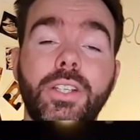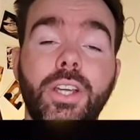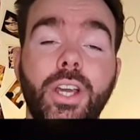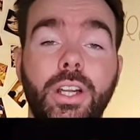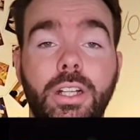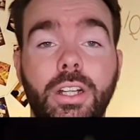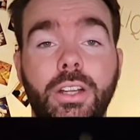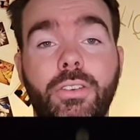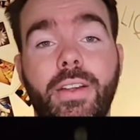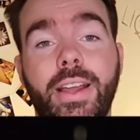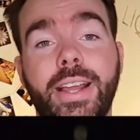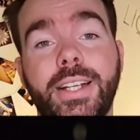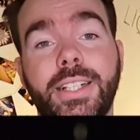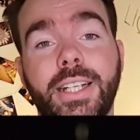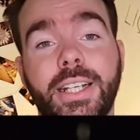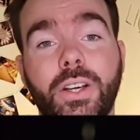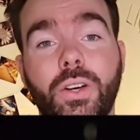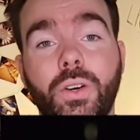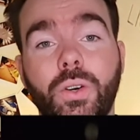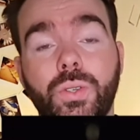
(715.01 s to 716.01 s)
color
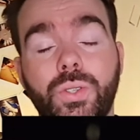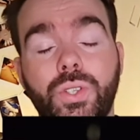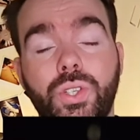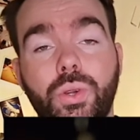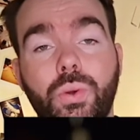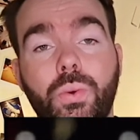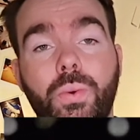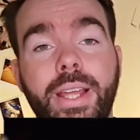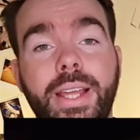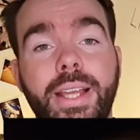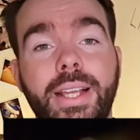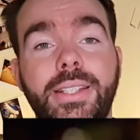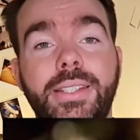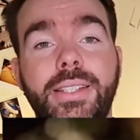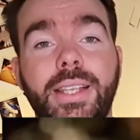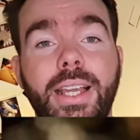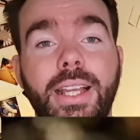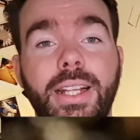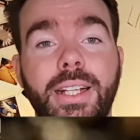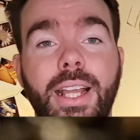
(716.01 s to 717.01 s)
grading or tweaks
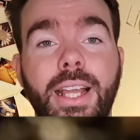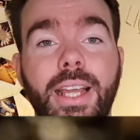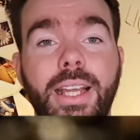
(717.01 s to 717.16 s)
in